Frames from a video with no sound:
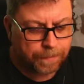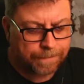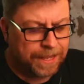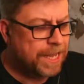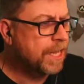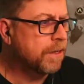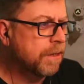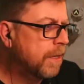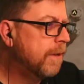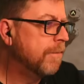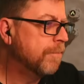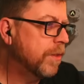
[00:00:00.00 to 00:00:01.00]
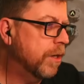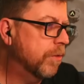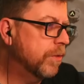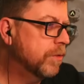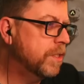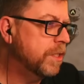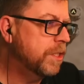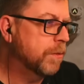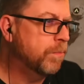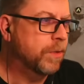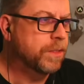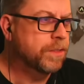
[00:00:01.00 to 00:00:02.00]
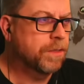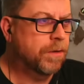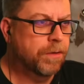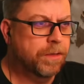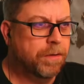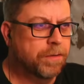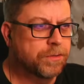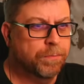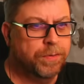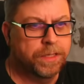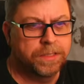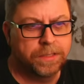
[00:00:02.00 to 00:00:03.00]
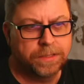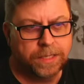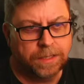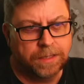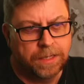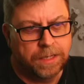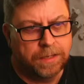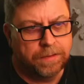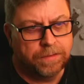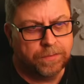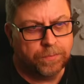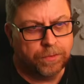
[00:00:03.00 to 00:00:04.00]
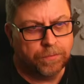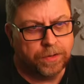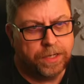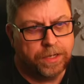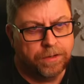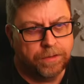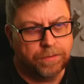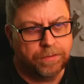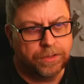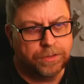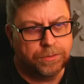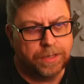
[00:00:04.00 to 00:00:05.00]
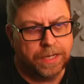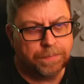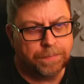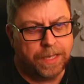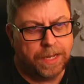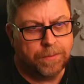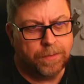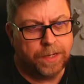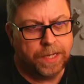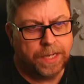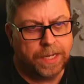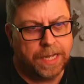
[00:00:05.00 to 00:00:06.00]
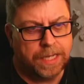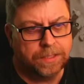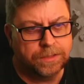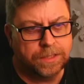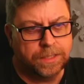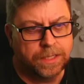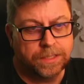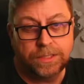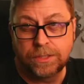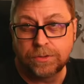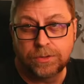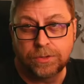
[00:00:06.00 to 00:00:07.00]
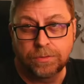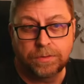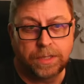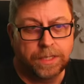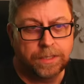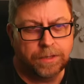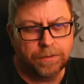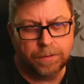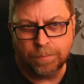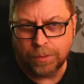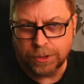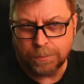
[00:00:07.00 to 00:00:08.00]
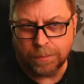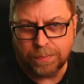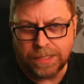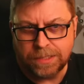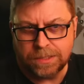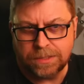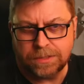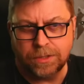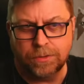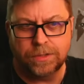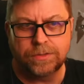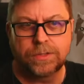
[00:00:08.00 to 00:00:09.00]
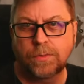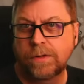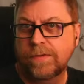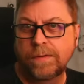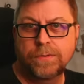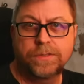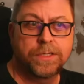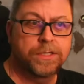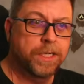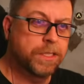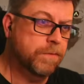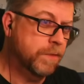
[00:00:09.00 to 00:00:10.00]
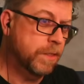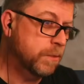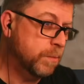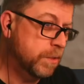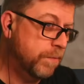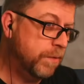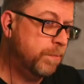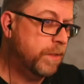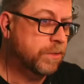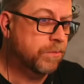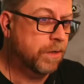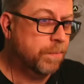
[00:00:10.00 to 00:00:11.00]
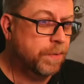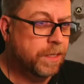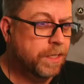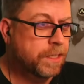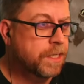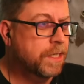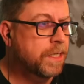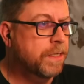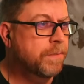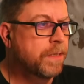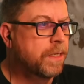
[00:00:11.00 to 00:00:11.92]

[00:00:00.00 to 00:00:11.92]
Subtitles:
And, those intel points are also places like this one over here. The Dew Gap Gateway has a Stillsuit, and there are multiple pieces, so there's a 25% chance of any specific piece dropping anytime.